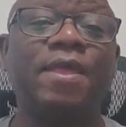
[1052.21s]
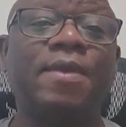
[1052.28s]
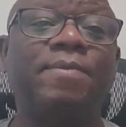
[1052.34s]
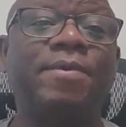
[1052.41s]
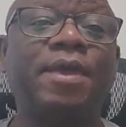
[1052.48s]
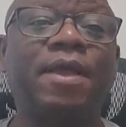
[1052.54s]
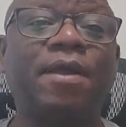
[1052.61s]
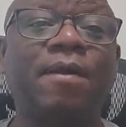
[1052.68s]
In
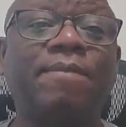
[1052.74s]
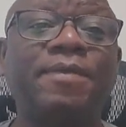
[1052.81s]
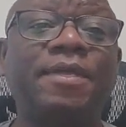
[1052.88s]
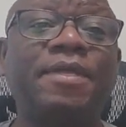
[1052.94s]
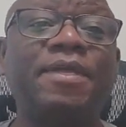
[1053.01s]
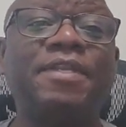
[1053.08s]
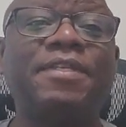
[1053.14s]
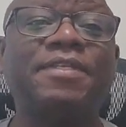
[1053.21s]
big
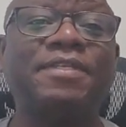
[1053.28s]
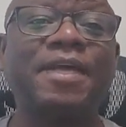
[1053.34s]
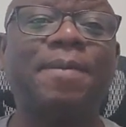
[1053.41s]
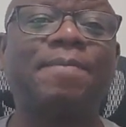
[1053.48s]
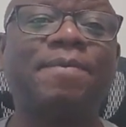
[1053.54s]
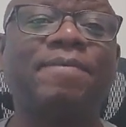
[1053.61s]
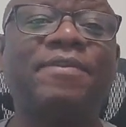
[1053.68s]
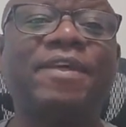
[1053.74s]
company, it is
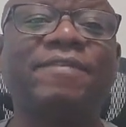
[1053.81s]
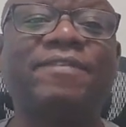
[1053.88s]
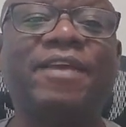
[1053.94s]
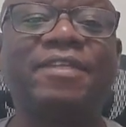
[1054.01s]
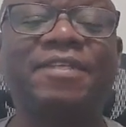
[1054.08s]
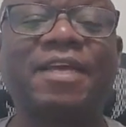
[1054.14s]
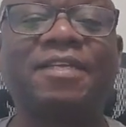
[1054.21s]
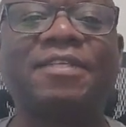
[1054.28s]
that profit
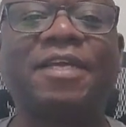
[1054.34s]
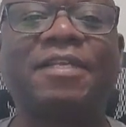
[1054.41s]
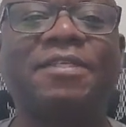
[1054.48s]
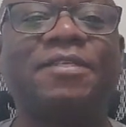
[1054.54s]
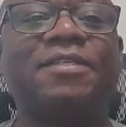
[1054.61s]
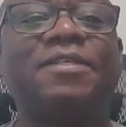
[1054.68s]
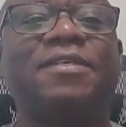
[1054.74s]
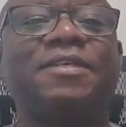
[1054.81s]
after tax
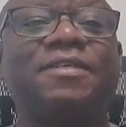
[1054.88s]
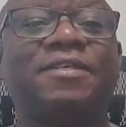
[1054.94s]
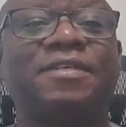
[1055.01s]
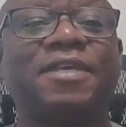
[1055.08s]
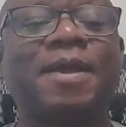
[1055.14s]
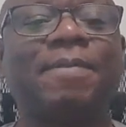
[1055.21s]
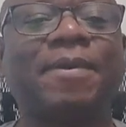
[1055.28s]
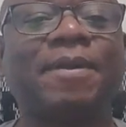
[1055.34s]
that they
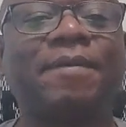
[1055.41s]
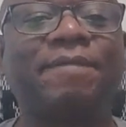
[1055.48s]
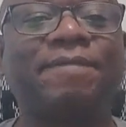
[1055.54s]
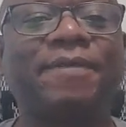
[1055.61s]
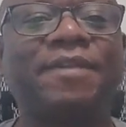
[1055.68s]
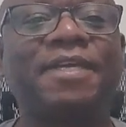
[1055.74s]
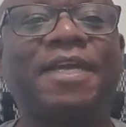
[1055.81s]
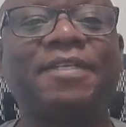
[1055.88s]
share part
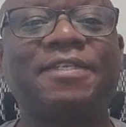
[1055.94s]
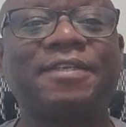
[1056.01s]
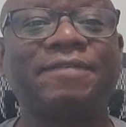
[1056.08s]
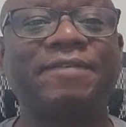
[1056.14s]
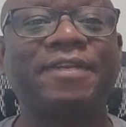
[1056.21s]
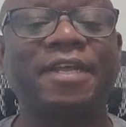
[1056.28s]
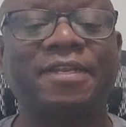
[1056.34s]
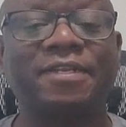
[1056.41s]
of it as
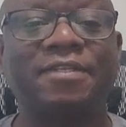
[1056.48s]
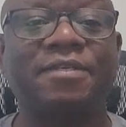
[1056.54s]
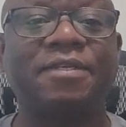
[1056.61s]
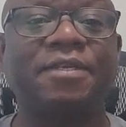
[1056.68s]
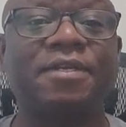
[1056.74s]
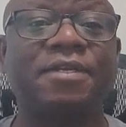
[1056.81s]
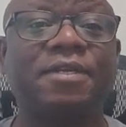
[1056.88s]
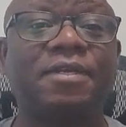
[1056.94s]
dividends
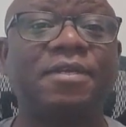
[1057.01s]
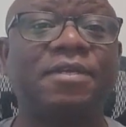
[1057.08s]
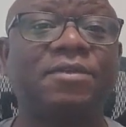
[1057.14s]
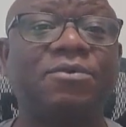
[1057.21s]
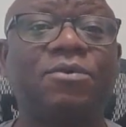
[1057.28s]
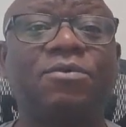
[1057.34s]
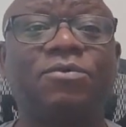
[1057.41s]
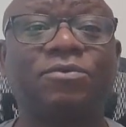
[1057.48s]

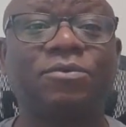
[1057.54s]
to